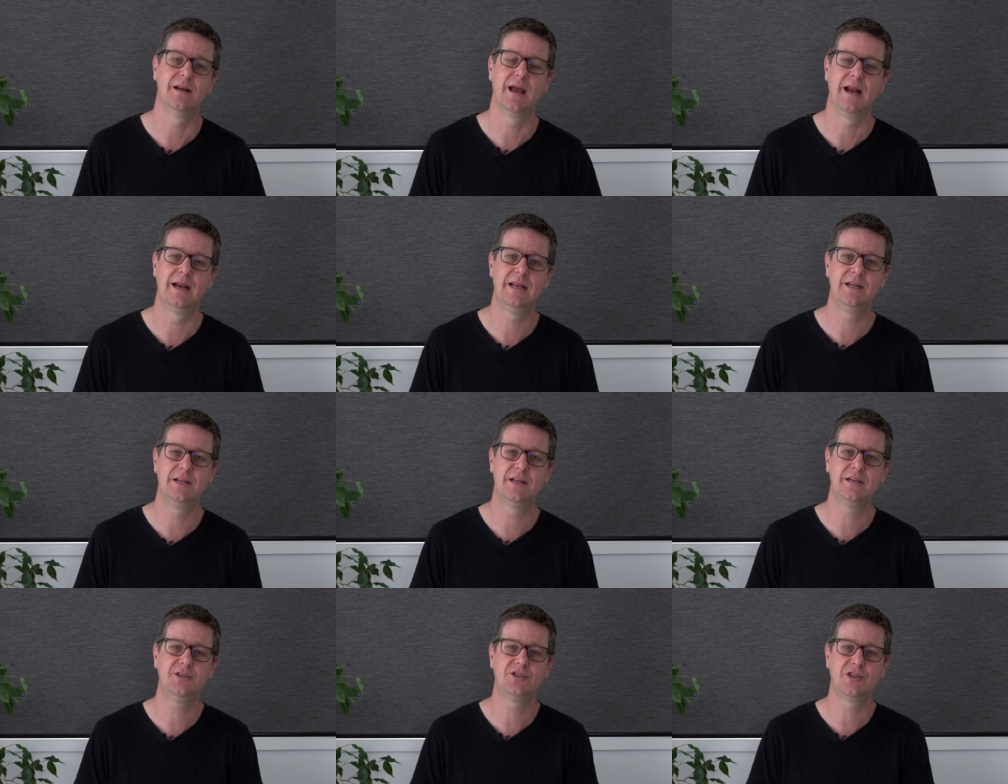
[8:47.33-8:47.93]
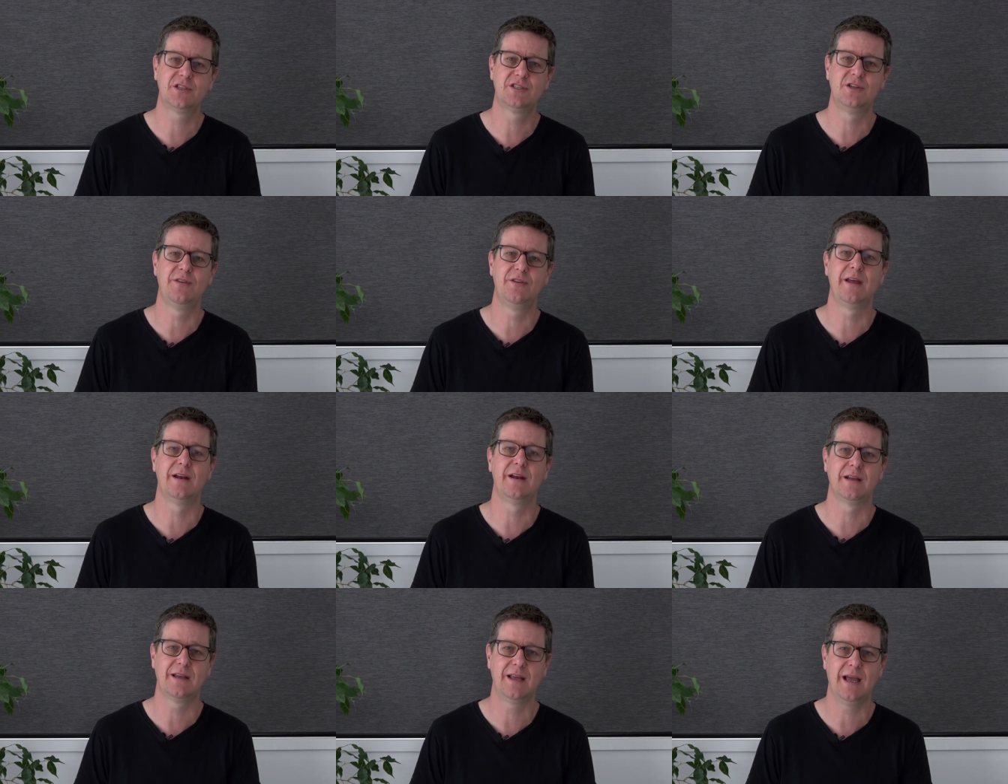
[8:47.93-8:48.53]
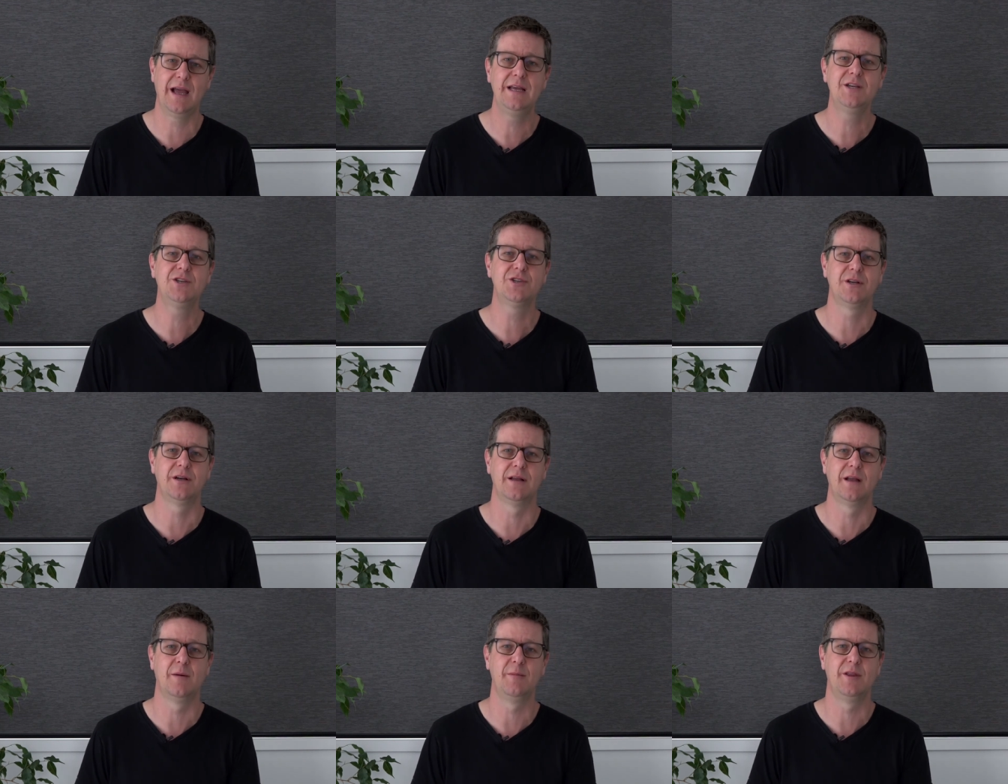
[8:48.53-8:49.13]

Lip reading: And He didn't just do that occasionally.